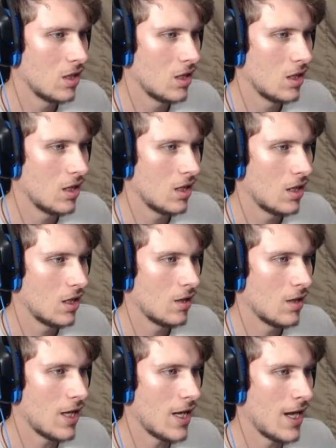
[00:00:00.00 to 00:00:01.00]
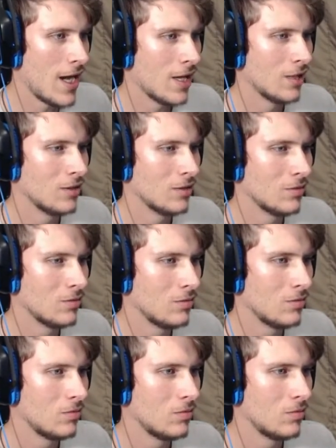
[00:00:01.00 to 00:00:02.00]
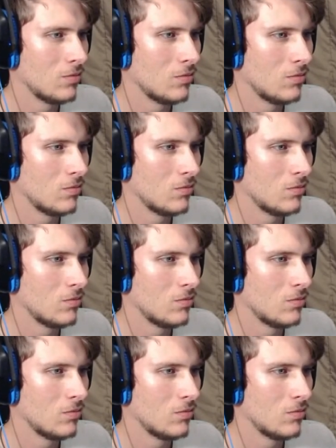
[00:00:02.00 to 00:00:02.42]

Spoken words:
Nobody speaks.